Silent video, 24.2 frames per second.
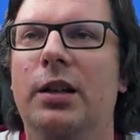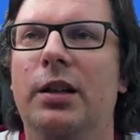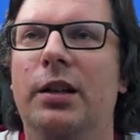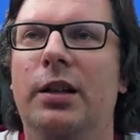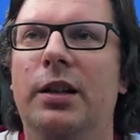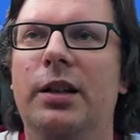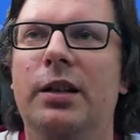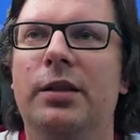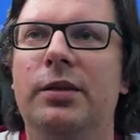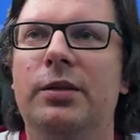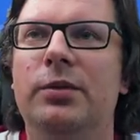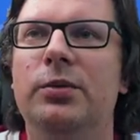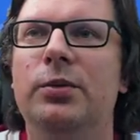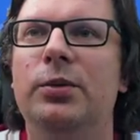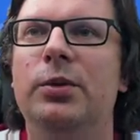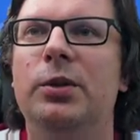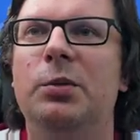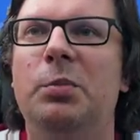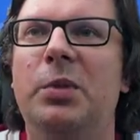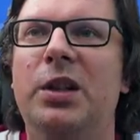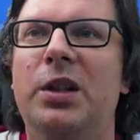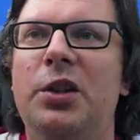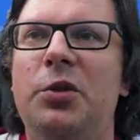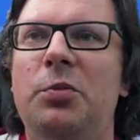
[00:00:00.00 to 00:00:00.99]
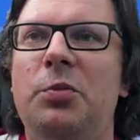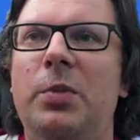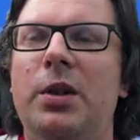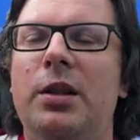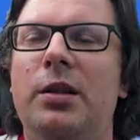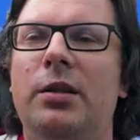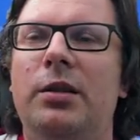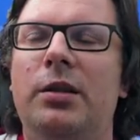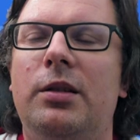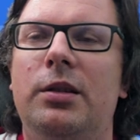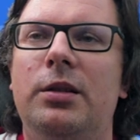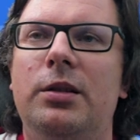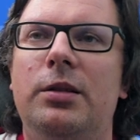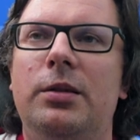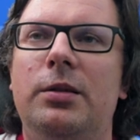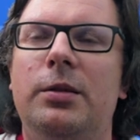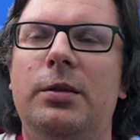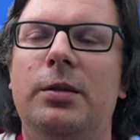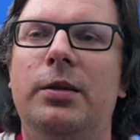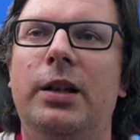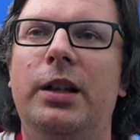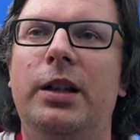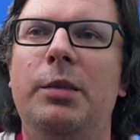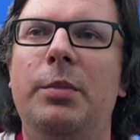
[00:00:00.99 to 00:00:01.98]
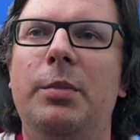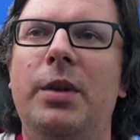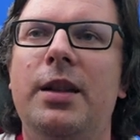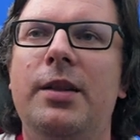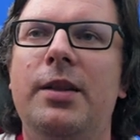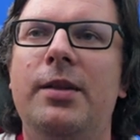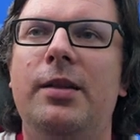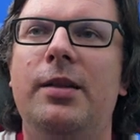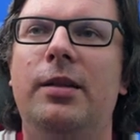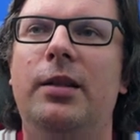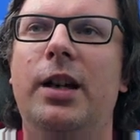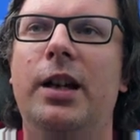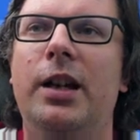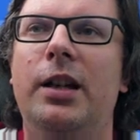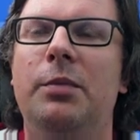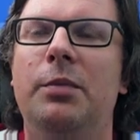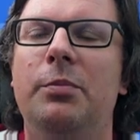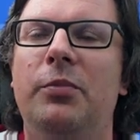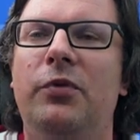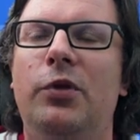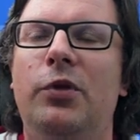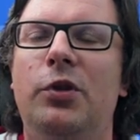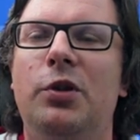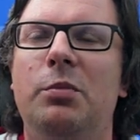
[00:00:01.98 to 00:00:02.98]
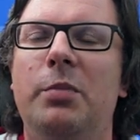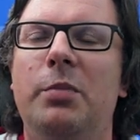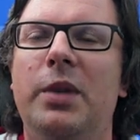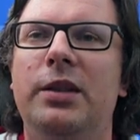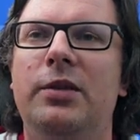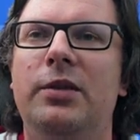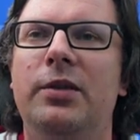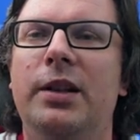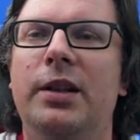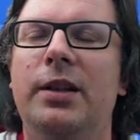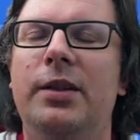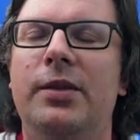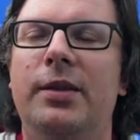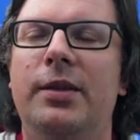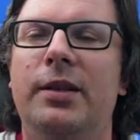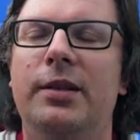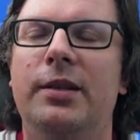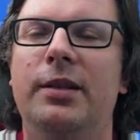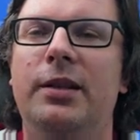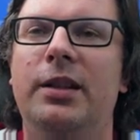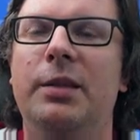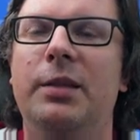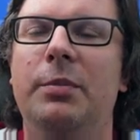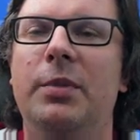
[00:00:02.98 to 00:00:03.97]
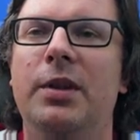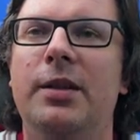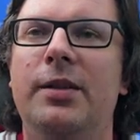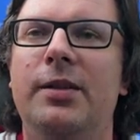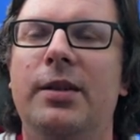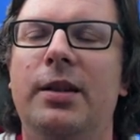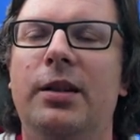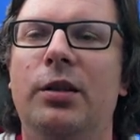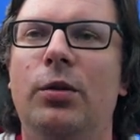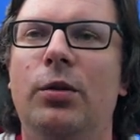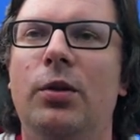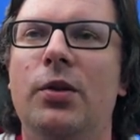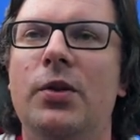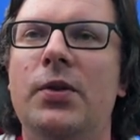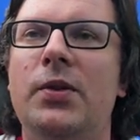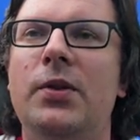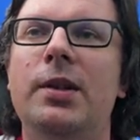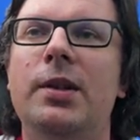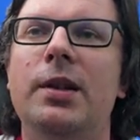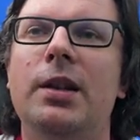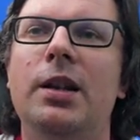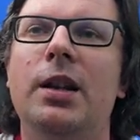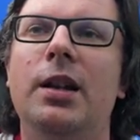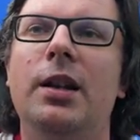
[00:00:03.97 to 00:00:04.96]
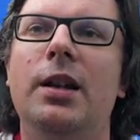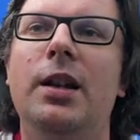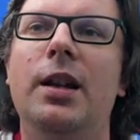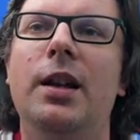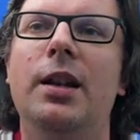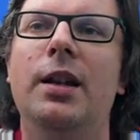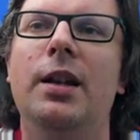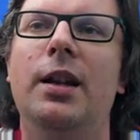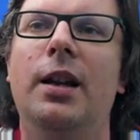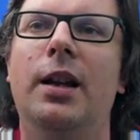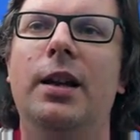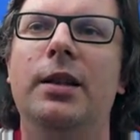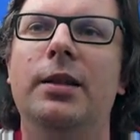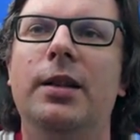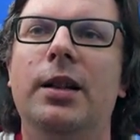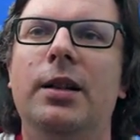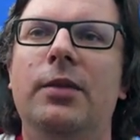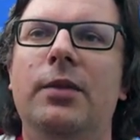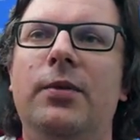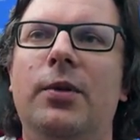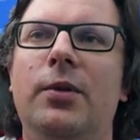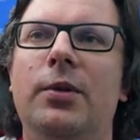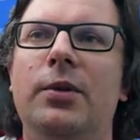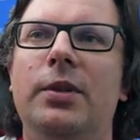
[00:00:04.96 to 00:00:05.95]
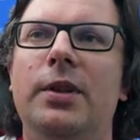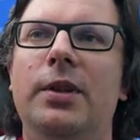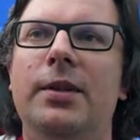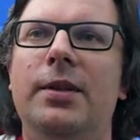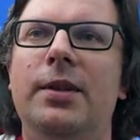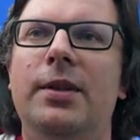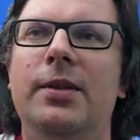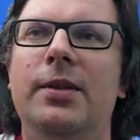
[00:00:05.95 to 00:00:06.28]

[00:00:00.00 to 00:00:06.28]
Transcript: xGoogle management elements, like for metrics and limits and cost. And therefore this is